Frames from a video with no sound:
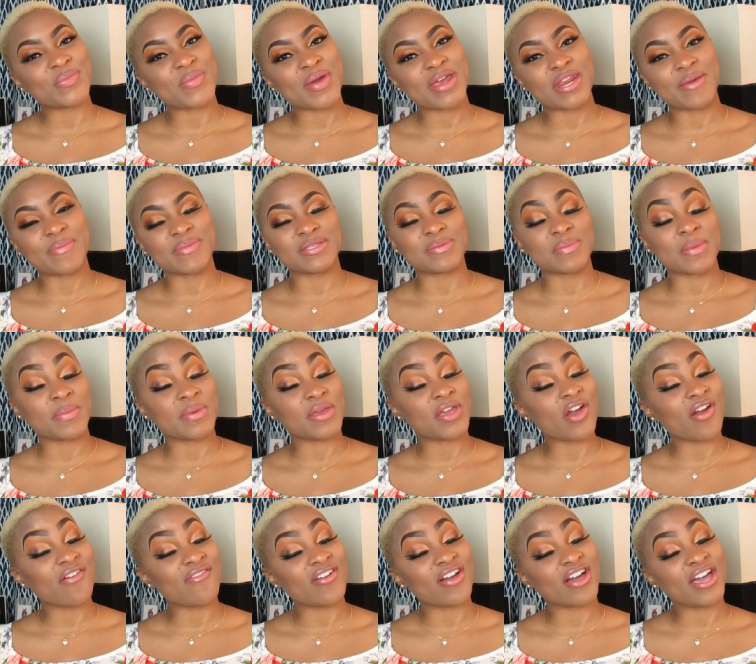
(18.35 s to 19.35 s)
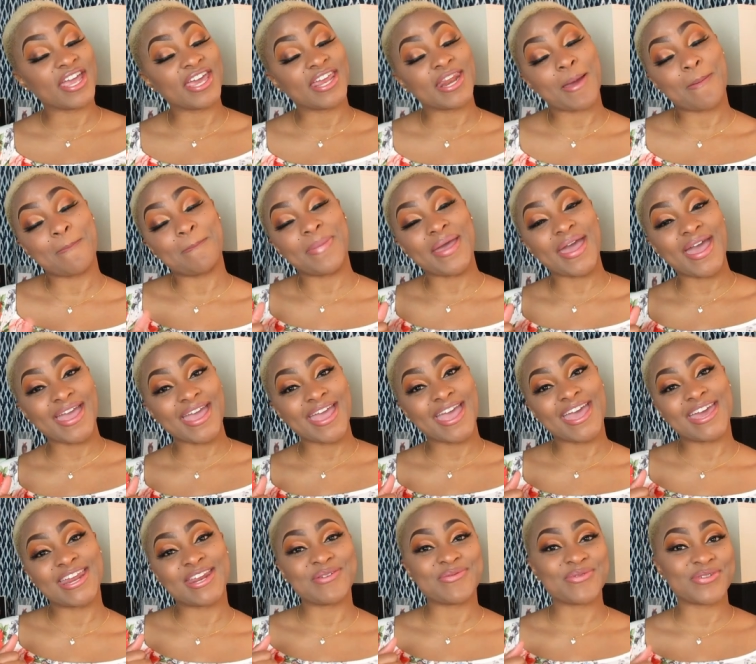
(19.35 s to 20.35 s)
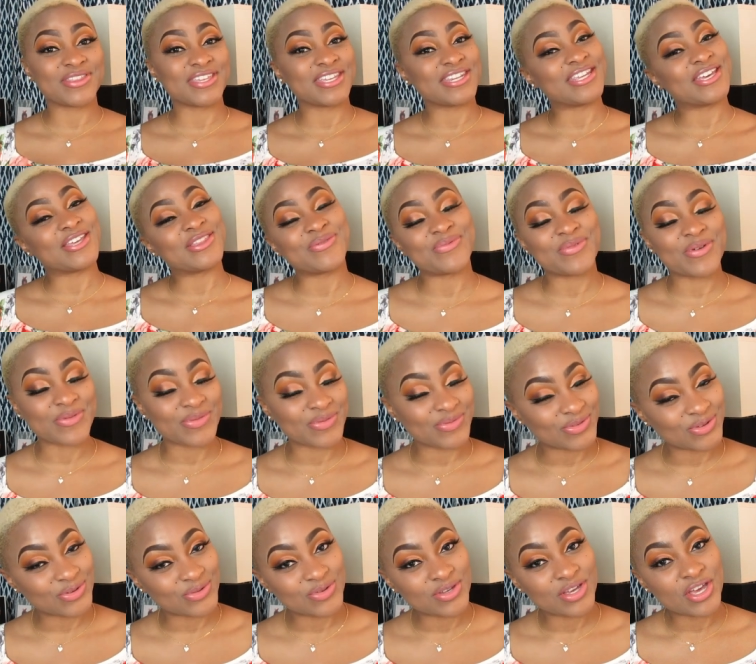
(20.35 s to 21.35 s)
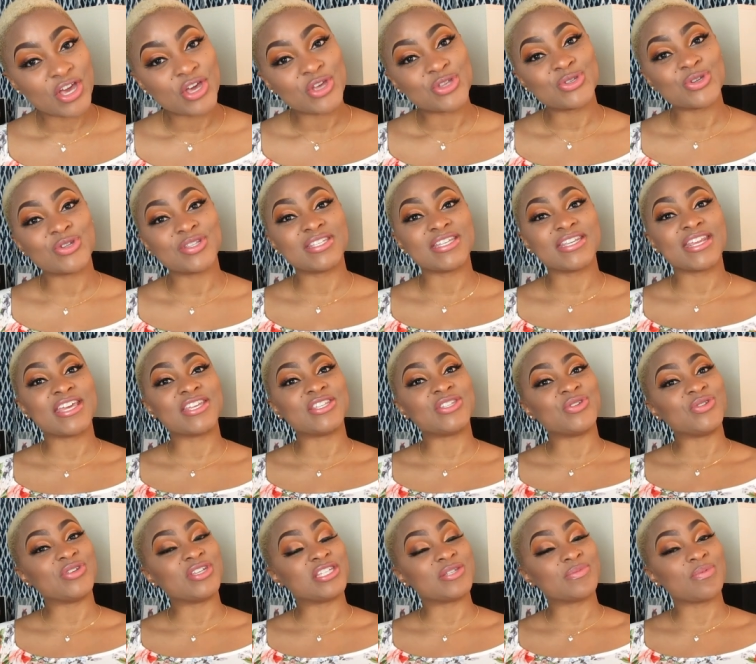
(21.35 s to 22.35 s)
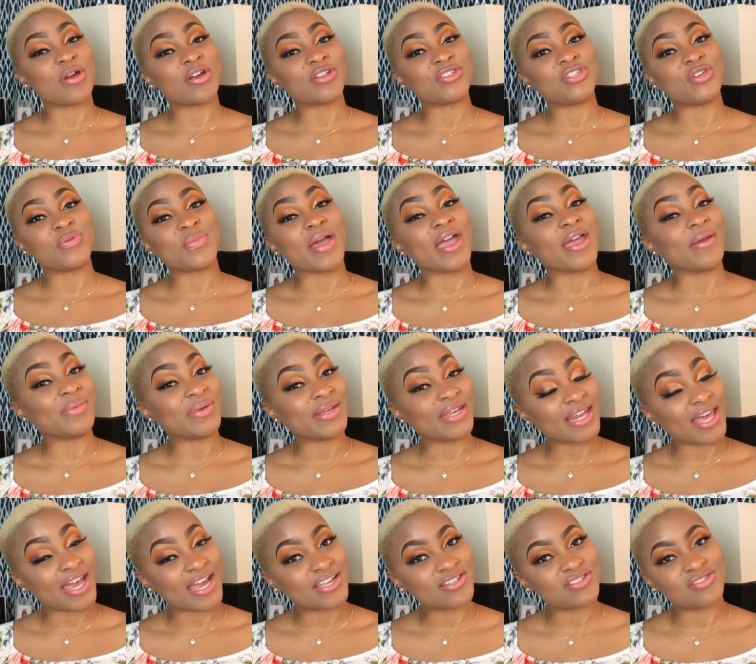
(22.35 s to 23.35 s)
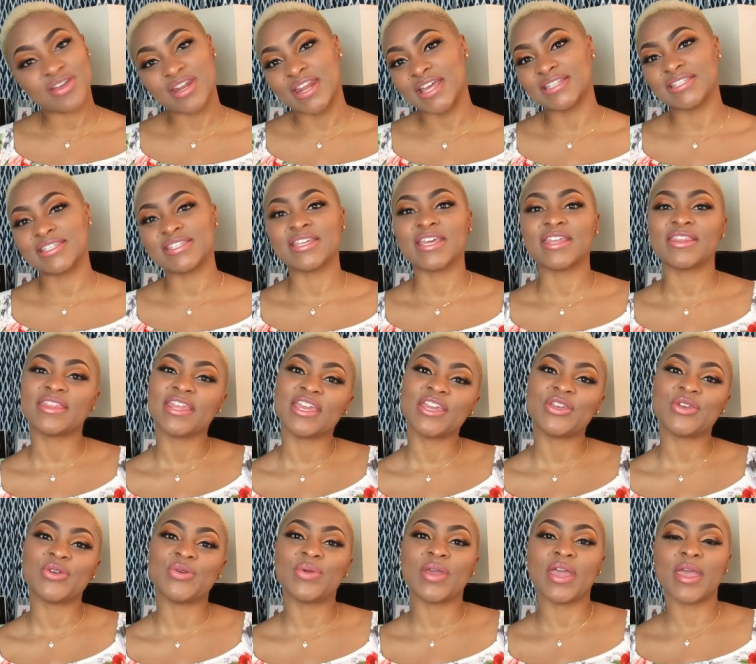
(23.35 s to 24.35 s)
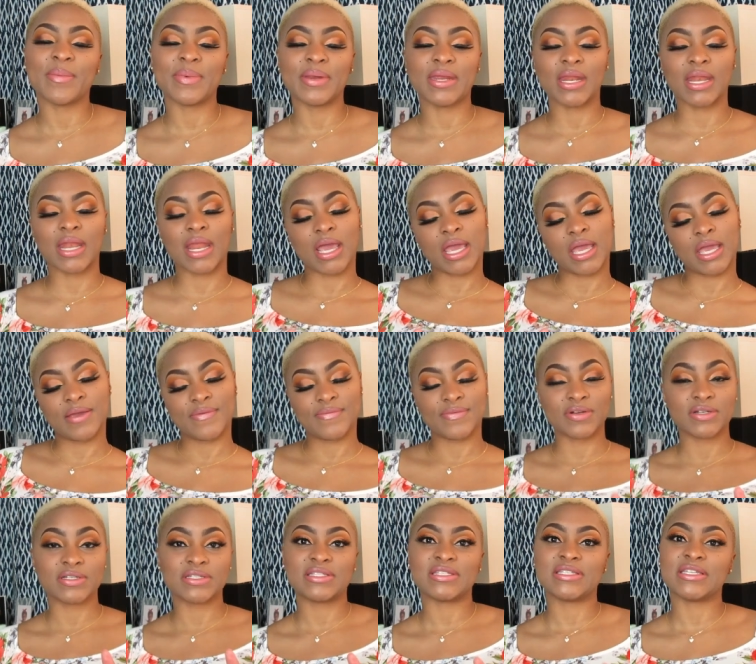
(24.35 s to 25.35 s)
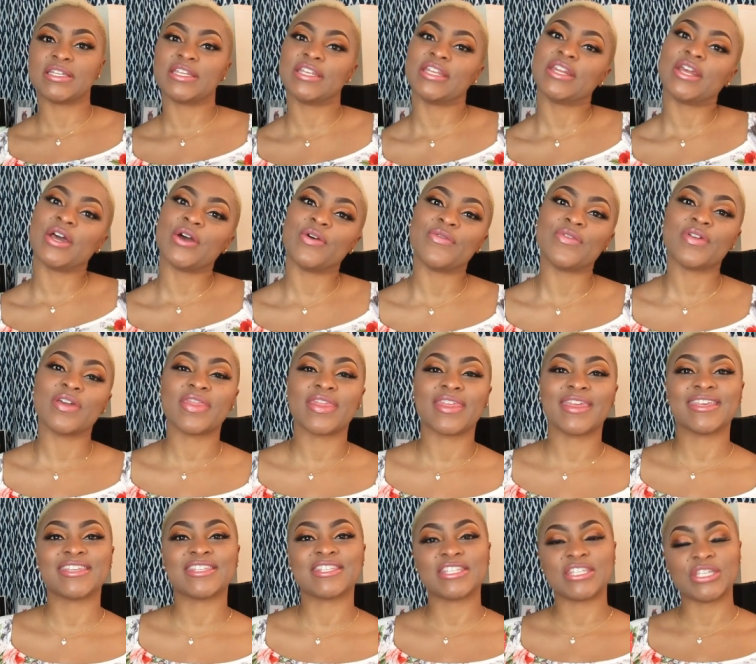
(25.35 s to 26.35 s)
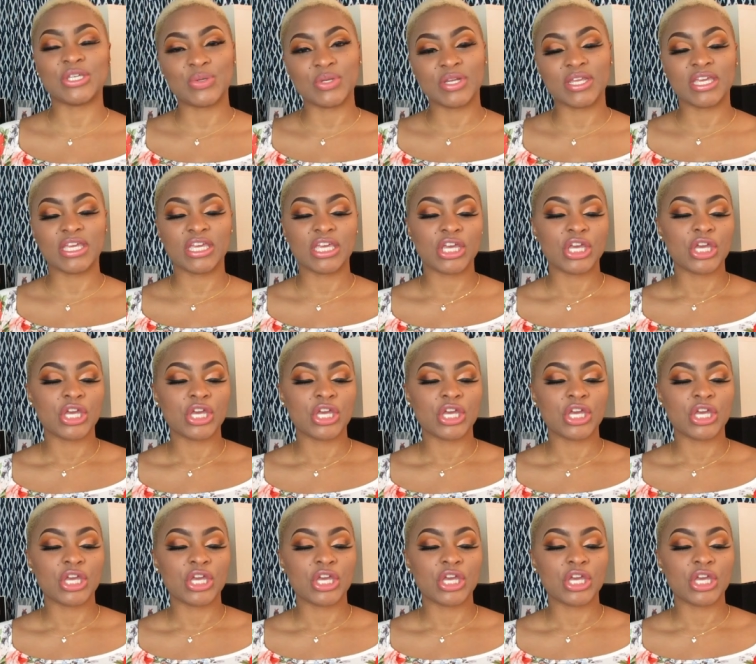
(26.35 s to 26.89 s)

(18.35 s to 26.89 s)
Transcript: My name is Memie Carvel and I'm back at it with another wig review. So today's unit is brought to you by Ebonyline. So I'd like to say thank you Ebonyline for sending over this unit.